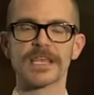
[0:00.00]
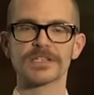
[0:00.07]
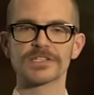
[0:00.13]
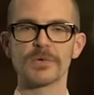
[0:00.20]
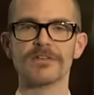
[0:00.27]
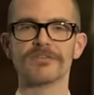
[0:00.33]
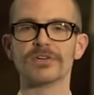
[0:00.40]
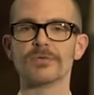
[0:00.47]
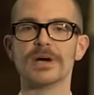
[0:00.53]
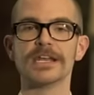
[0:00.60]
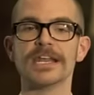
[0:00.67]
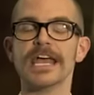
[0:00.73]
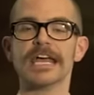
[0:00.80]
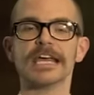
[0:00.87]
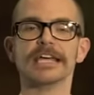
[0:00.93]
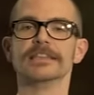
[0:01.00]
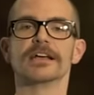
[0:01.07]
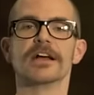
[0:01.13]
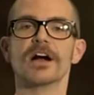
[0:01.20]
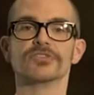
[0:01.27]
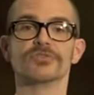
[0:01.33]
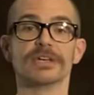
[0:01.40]
So everyone in the
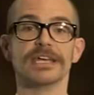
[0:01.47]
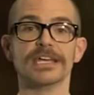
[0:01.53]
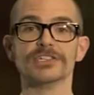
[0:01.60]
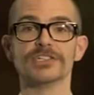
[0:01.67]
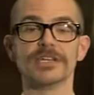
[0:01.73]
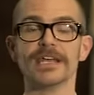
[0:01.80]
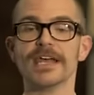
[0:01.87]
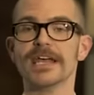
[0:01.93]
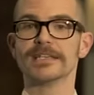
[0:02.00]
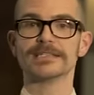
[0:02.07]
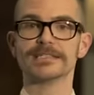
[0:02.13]
congregation